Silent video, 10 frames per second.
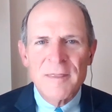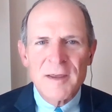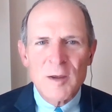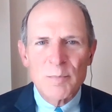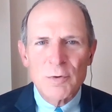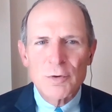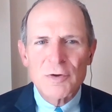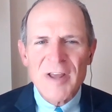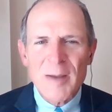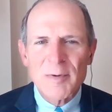The
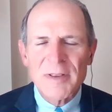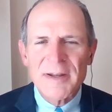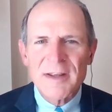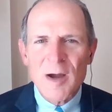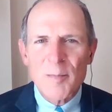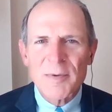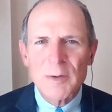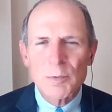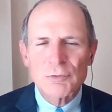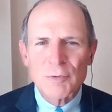computer tabulating
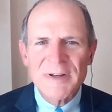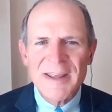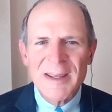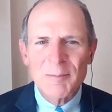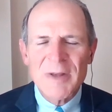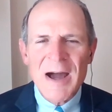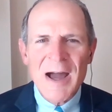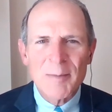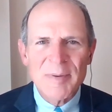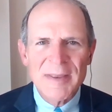company was renamed
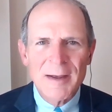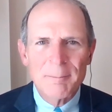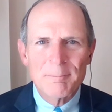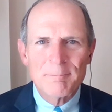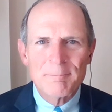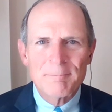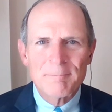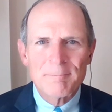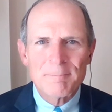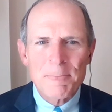IBM.
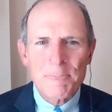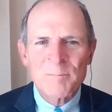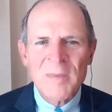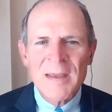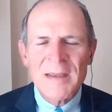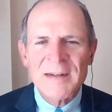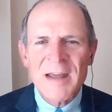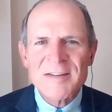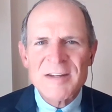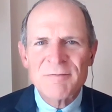In
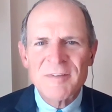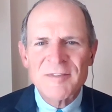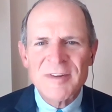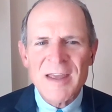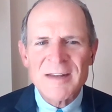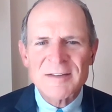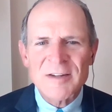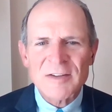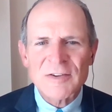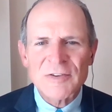1958,
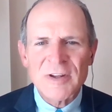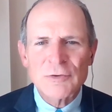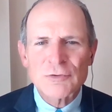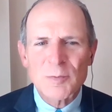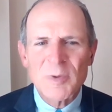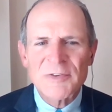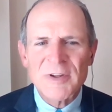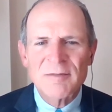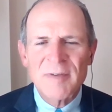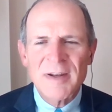Texas Instruments
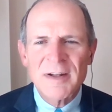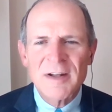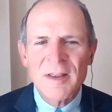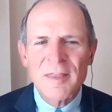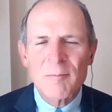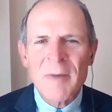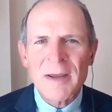invented the